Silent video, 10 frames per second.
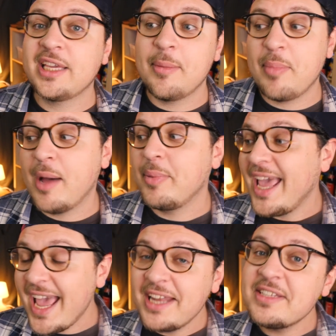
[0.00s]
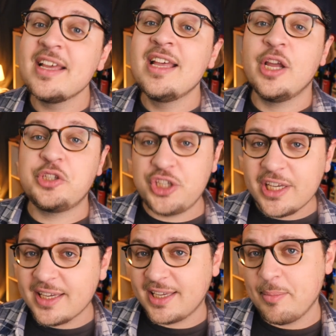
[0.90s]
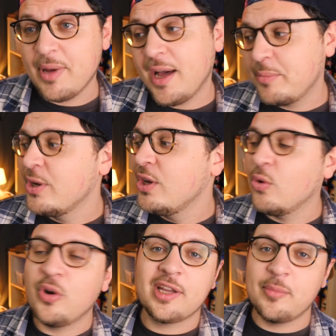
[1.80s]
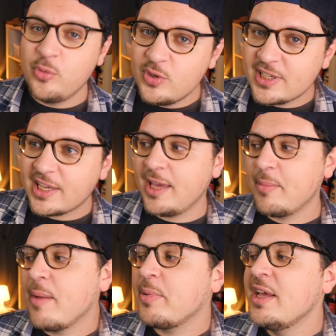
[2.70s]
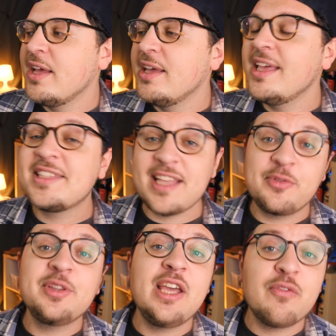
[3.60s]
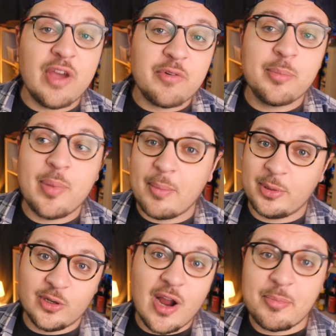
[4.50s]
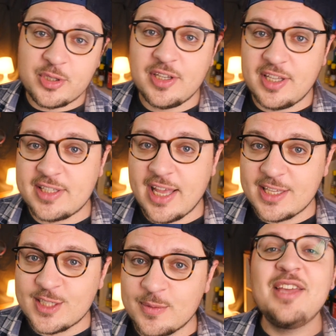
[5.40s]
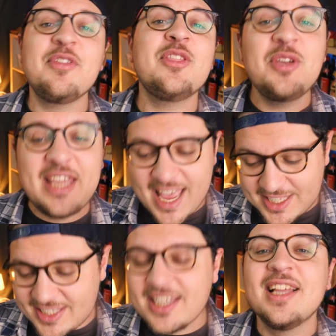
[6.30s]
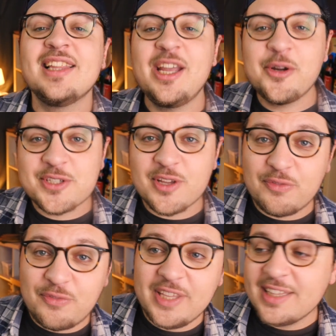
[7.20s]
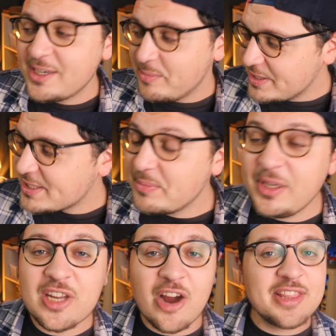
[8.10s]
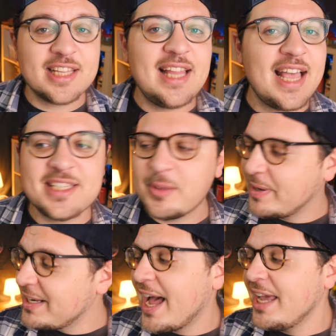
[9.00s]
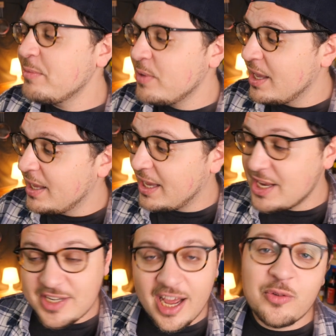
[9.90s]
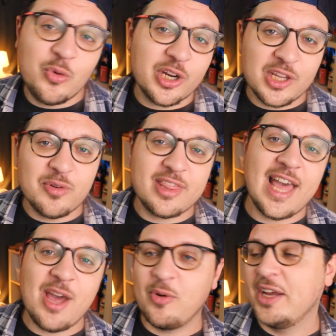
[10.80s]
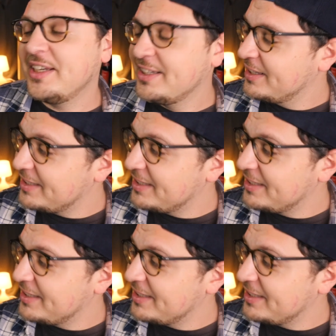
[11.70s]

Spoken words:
Kebab. And a chicken kebab, or Gemüse kebab, is definitely a very popular option these days. Even though, yes, layers of veal and minced meat are the classic, but I am done working with that one.